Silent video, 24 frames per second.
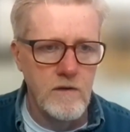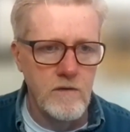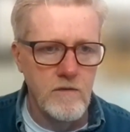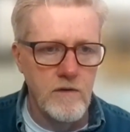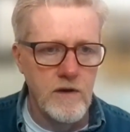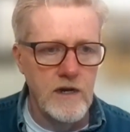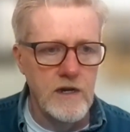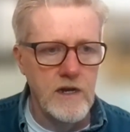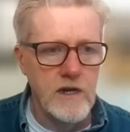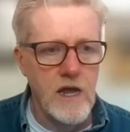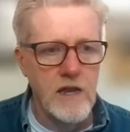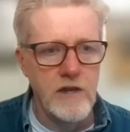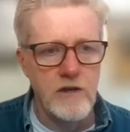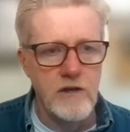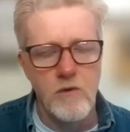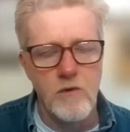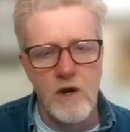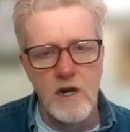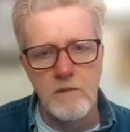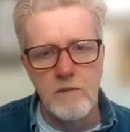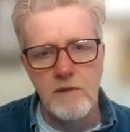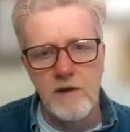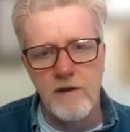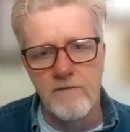right and you
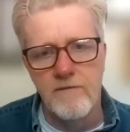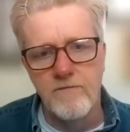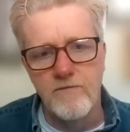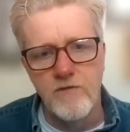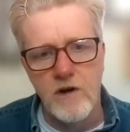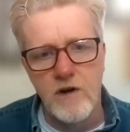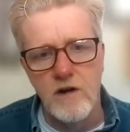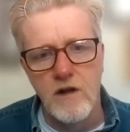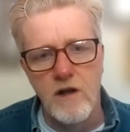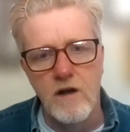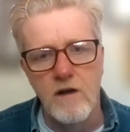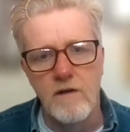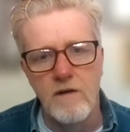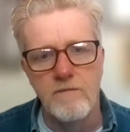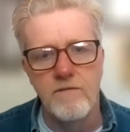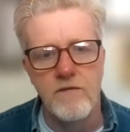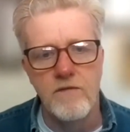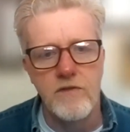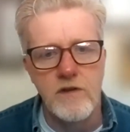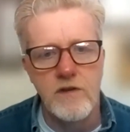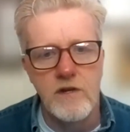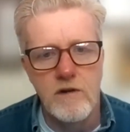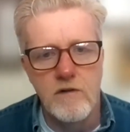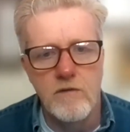want to be in front of
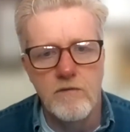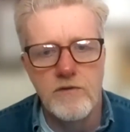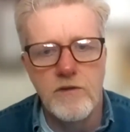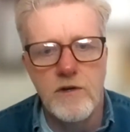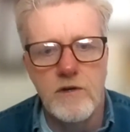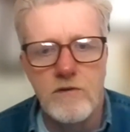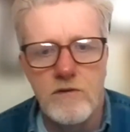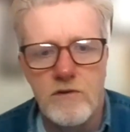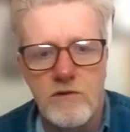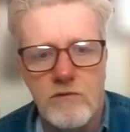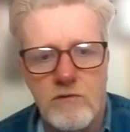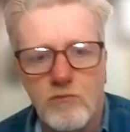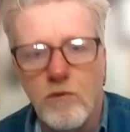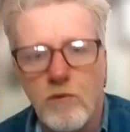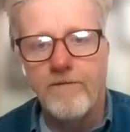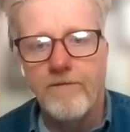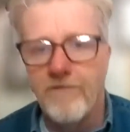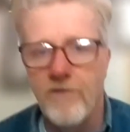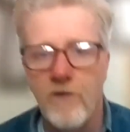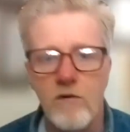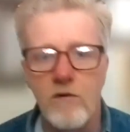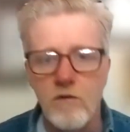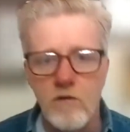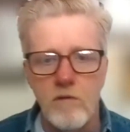you know those
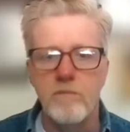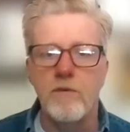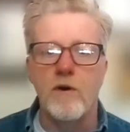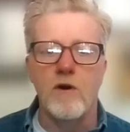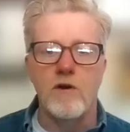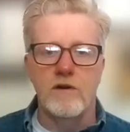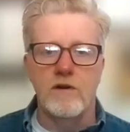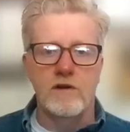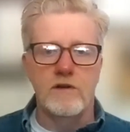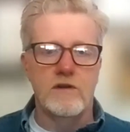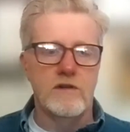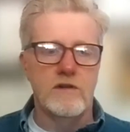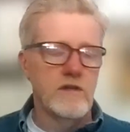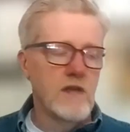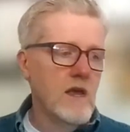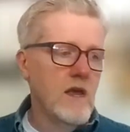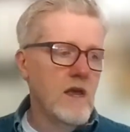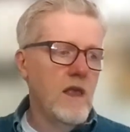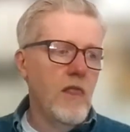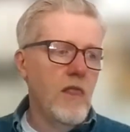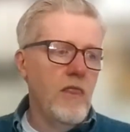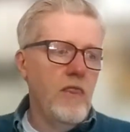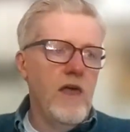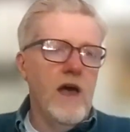referral partners
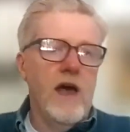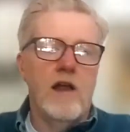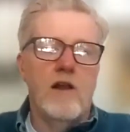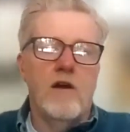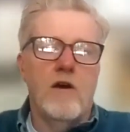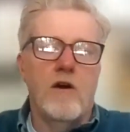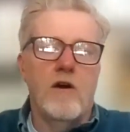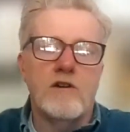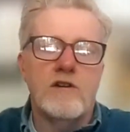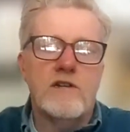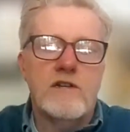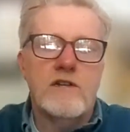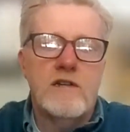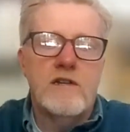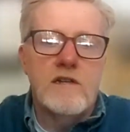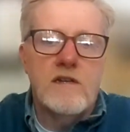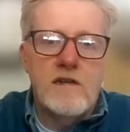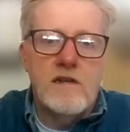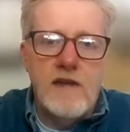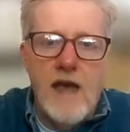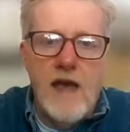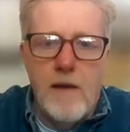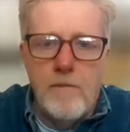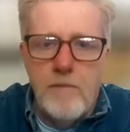that are
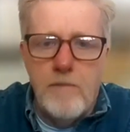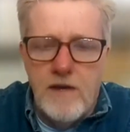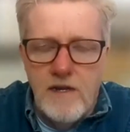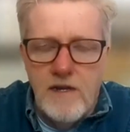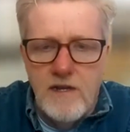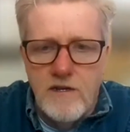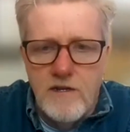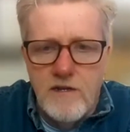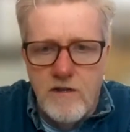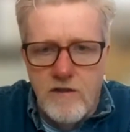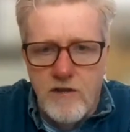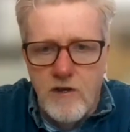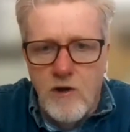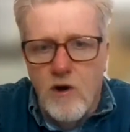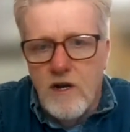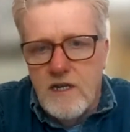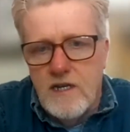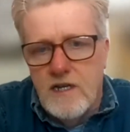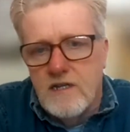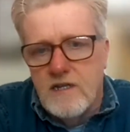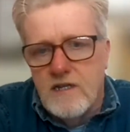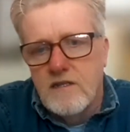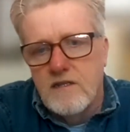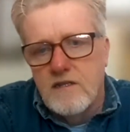tapping into the
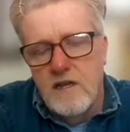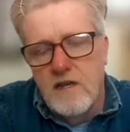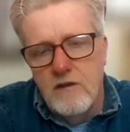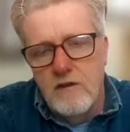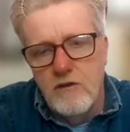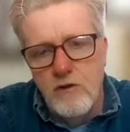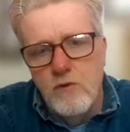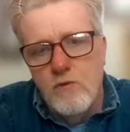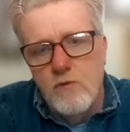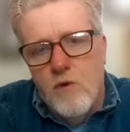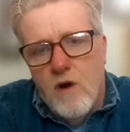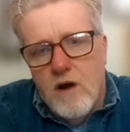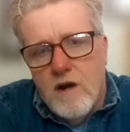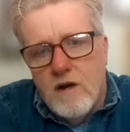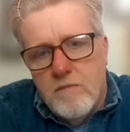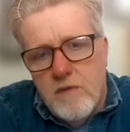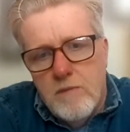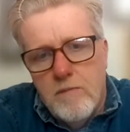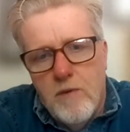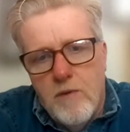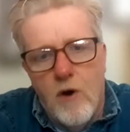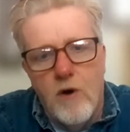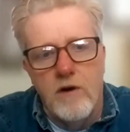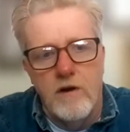audience that you want to
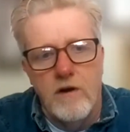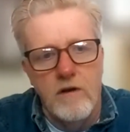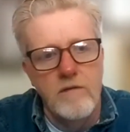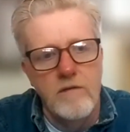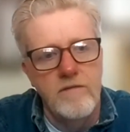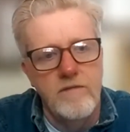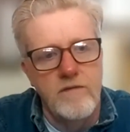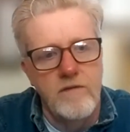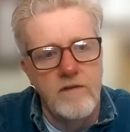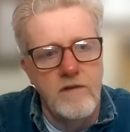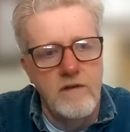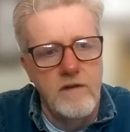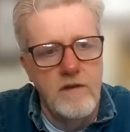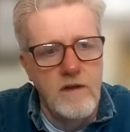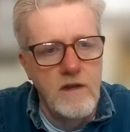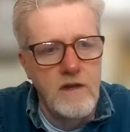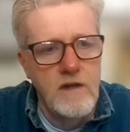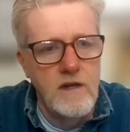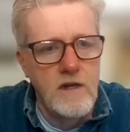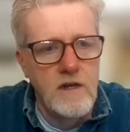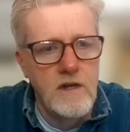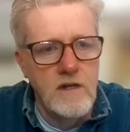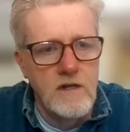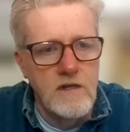be part of
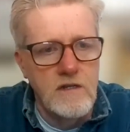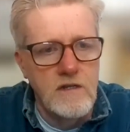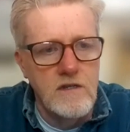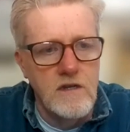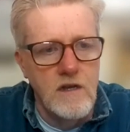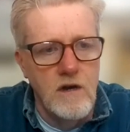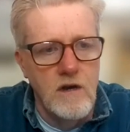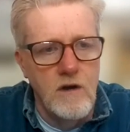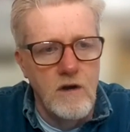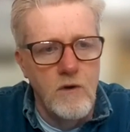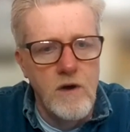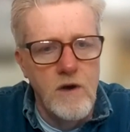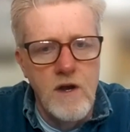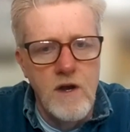so